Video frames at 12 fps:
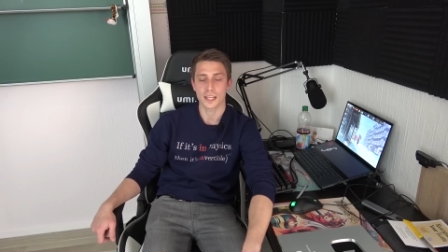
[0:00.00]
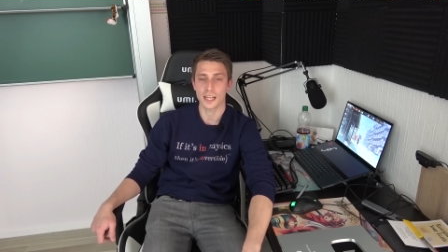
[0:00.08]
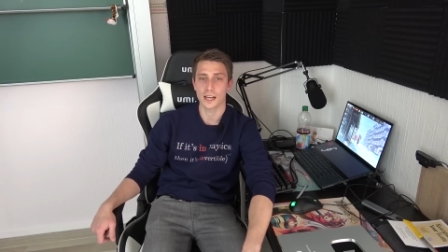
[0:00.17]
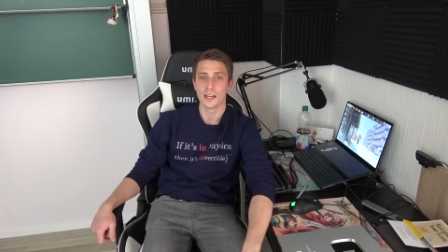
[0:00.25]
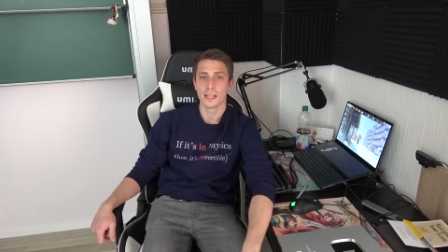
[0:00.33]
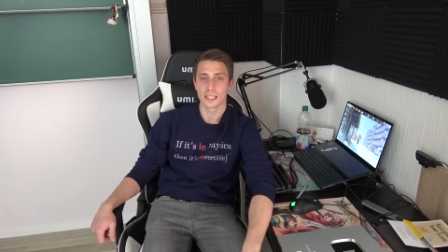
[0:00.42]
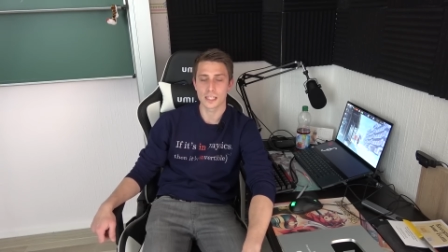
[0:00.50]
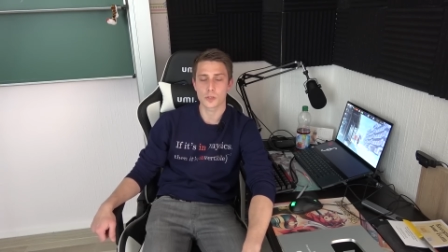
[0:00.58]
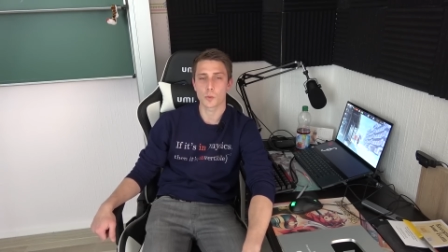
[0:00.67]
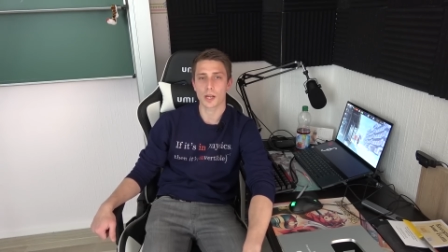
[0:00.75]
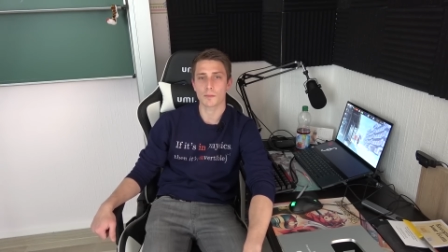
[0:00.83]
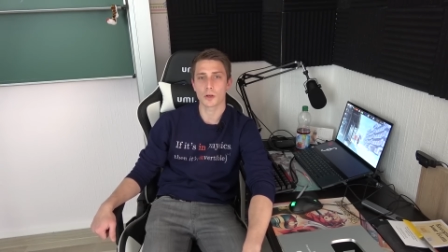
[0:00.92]
Yeah, this is
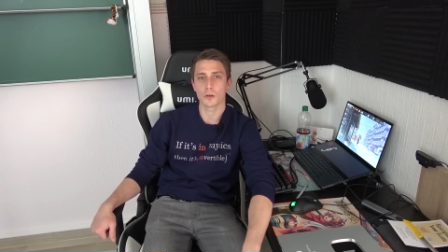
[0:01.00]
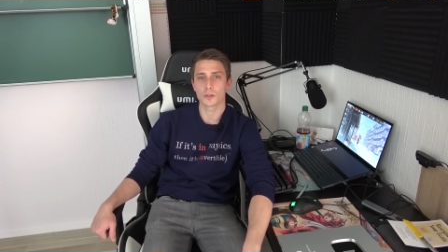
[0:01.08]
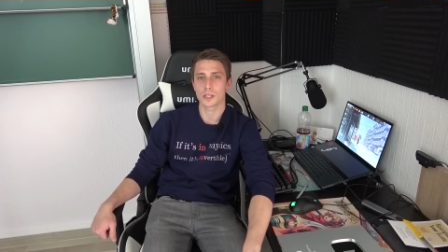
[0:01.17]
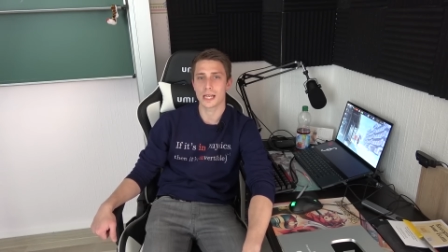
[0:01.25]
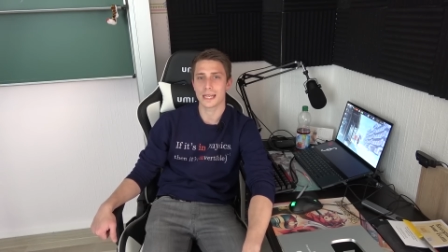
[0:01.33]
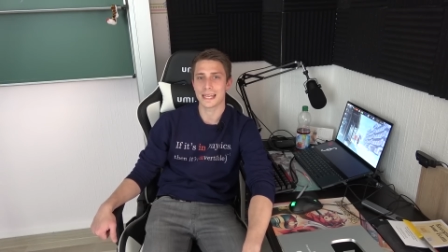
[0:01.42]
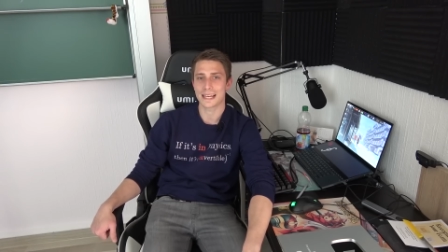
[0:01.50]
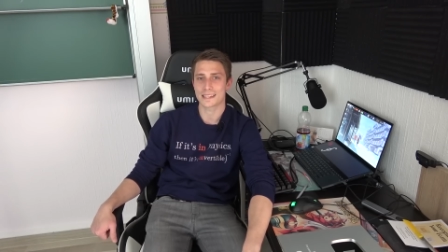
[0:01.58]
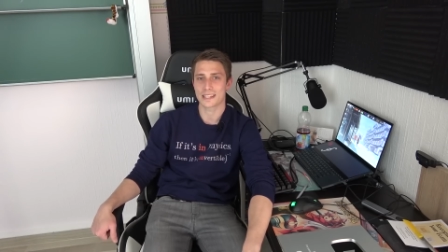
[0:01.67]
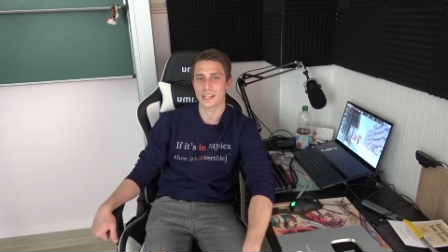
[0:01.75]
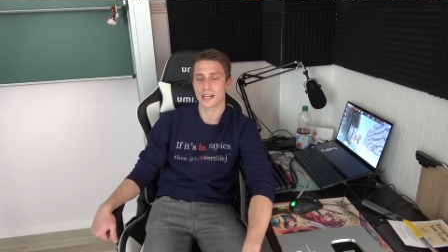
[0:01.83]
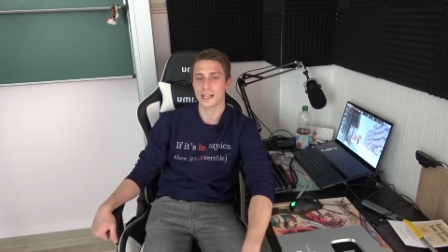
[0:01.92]
what I'm going to get
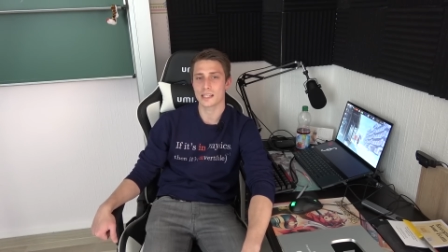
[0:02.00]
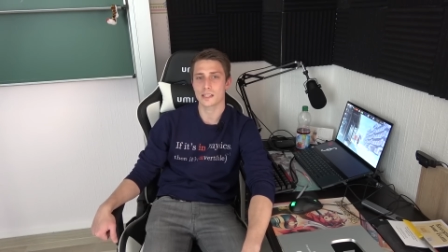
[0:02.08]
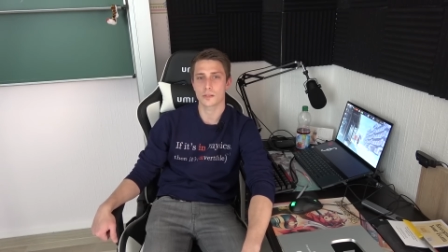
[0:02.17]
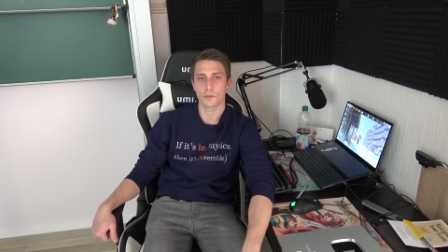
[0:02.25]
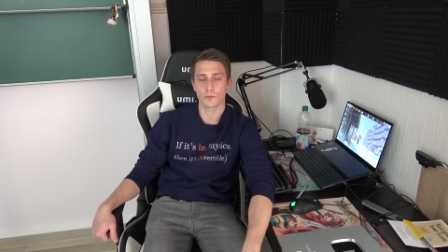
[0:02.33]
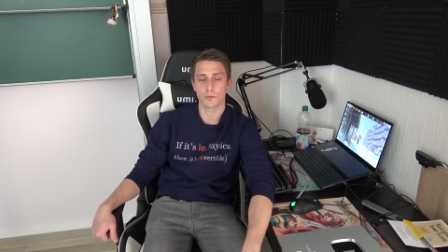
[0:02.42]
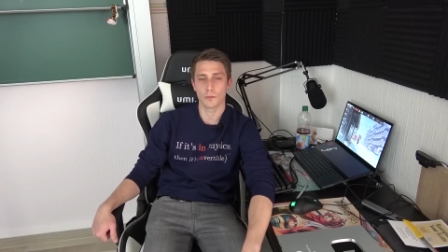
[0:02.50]
next. A nice